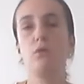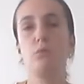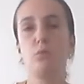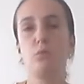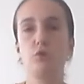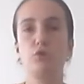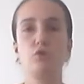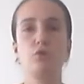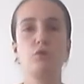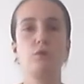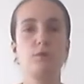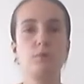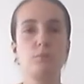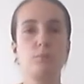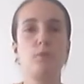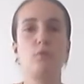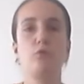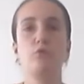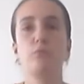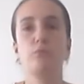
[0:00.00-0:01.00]
which is
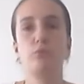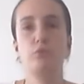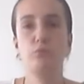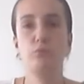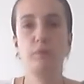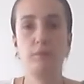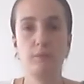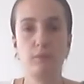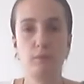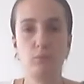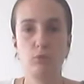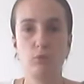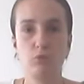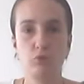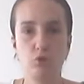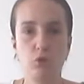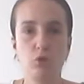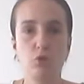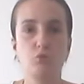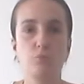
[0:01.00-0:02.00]
impossible to make someone
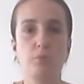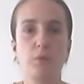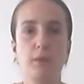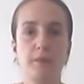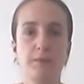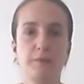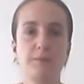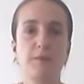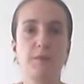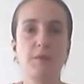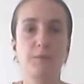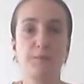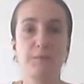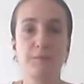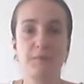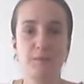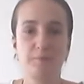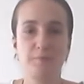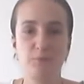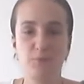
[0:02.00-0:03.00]
change by
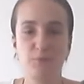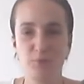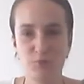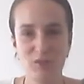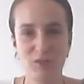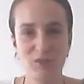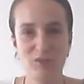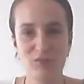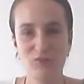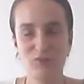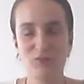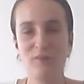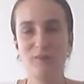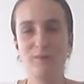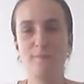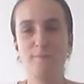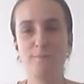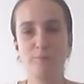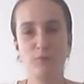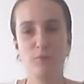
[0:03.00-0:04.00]
telling them to change.
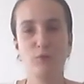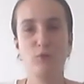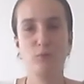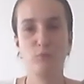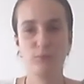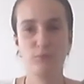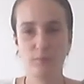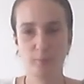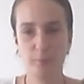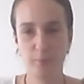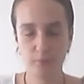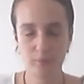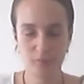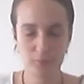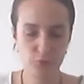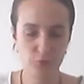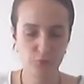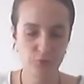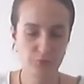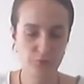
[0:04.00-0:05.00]
You know, the
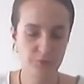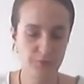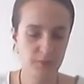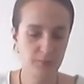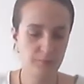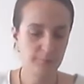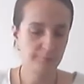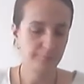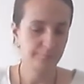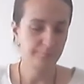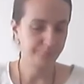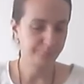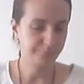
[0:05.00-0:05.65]
paradox there,